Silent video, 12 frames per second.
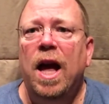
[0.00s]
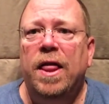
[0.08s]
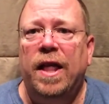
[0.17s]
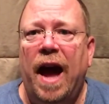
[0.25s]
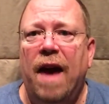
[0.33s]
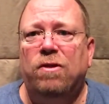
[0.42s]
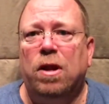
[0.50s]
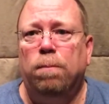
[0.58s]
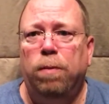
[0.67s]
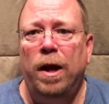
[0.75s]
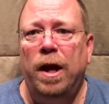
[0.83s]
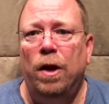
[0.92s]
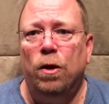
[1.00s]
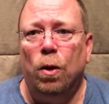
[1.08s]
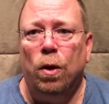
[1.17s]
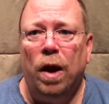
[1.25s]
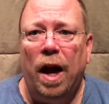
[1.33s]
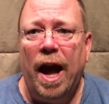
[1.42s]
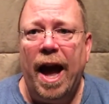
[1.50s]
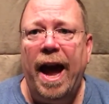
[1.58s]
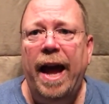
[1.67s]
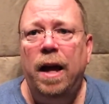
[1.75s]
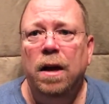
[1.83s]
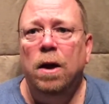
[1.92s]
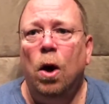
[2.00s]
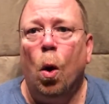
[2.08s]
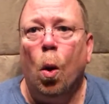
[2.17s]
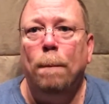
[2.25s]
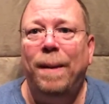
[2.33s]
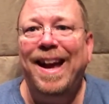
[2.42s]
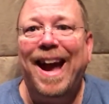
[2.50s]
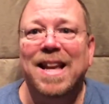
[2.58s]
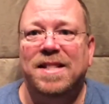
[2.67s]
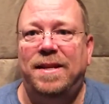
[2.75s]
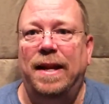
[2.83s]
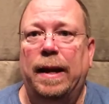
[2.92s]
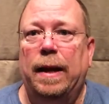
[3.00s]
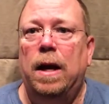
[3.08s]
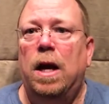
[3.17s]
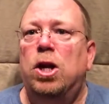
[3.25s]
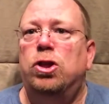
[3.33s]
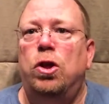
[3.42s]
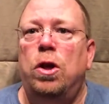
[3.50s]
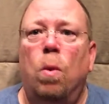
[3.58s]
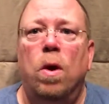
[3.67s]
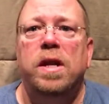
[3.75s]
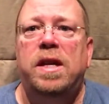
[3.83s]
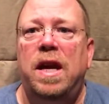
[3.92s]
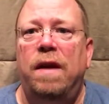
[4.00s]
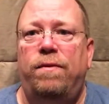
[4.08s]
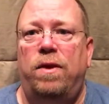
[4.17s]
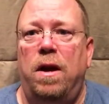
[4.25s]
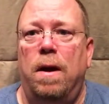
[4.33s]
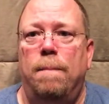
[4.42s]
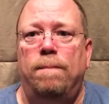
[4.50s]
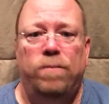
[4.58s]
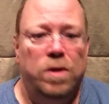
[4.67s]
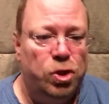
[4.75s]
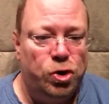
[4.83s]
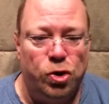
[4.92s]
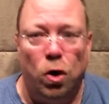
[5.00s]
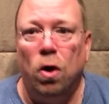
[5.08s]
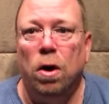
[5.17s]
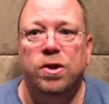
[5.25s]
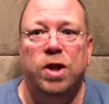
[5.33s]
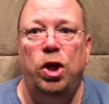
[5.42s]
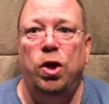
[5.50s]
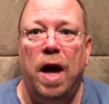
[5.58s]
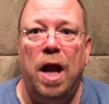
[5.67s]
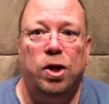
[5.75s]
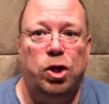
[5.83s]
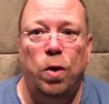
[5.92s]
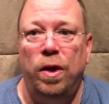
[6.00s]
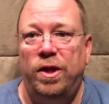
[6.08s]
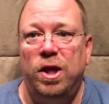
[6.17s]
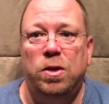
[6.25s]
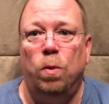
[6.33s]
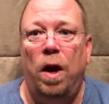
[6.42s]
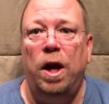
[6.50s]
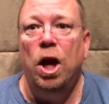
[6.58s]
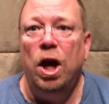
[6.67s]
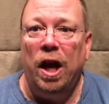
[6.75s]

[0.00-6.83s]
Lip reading: They have to complete either A or B and C. So you want to give them, circle and say, you got to do it this way.